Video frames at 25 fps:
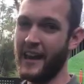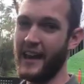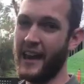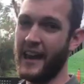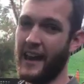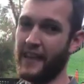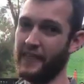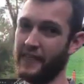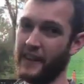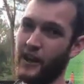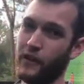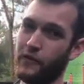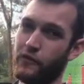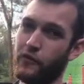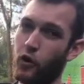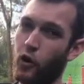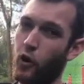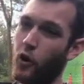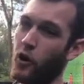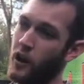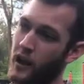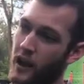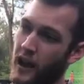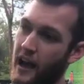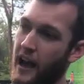And
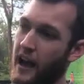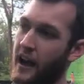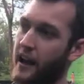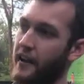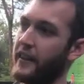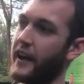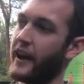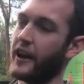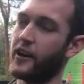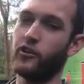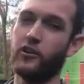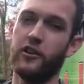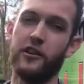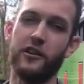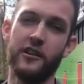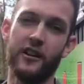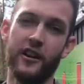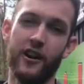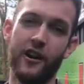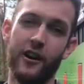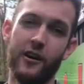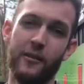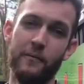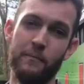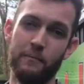therefore, that
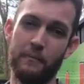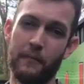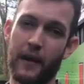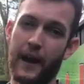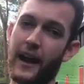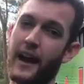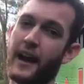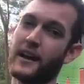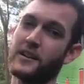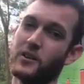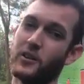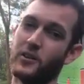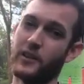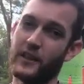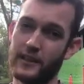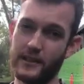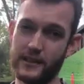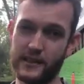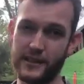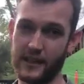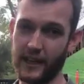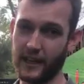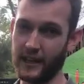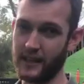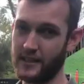crocodile may act on
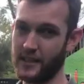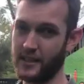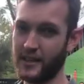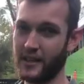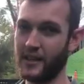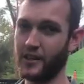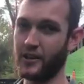instinct,